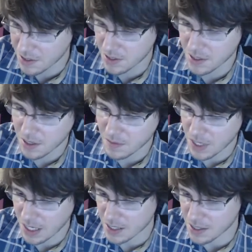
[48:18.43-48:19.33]

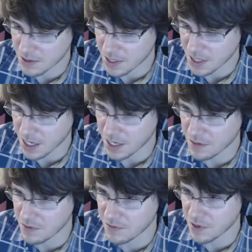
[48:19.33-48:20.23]
because there's a negative
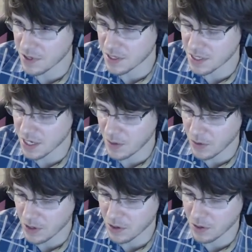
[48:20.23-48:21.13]
in front of this guy, we're going
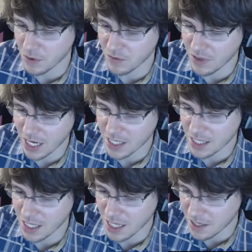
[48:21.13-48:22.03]
to want to move that to the
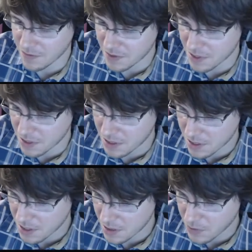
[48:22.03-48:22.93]
left.
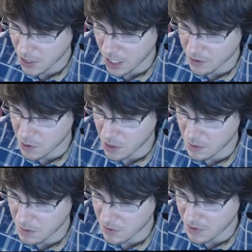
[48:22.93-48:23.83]
We always want to be
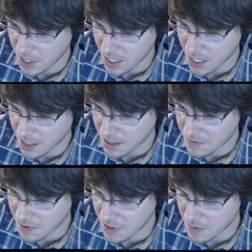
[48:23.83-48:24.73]
moving that negative
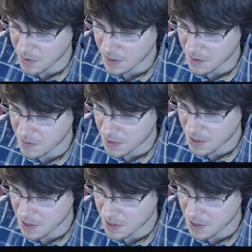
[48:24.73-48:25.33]
on these problems.